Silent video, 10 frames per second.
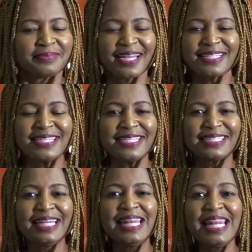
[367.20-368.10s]
that it
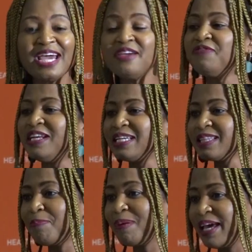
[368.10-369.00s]
is
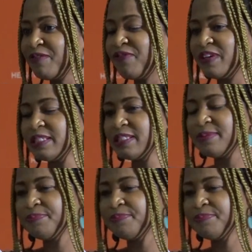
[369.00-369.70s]
leveling the playing field.